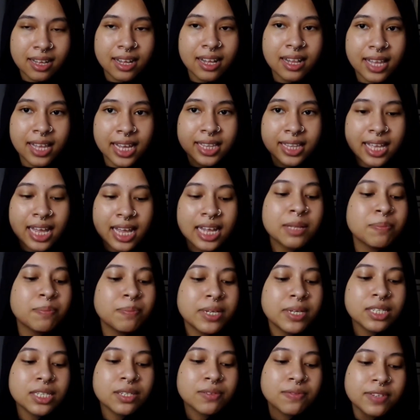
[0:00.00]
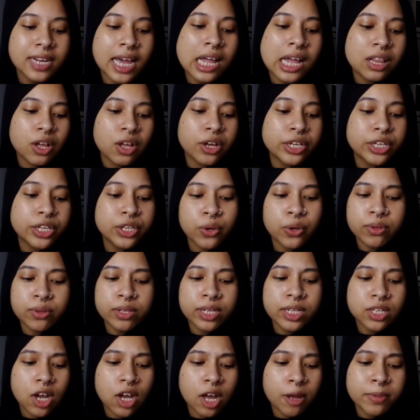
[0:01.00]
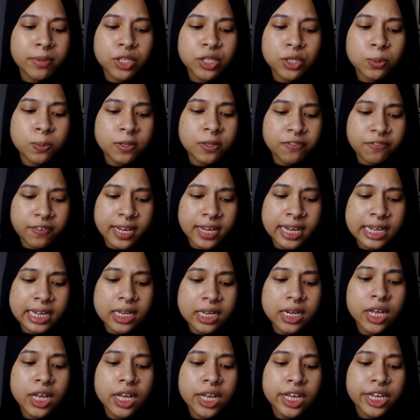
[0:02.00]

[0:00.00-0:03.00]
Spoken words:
Like that piece of dialogue, you only taught me to be vain,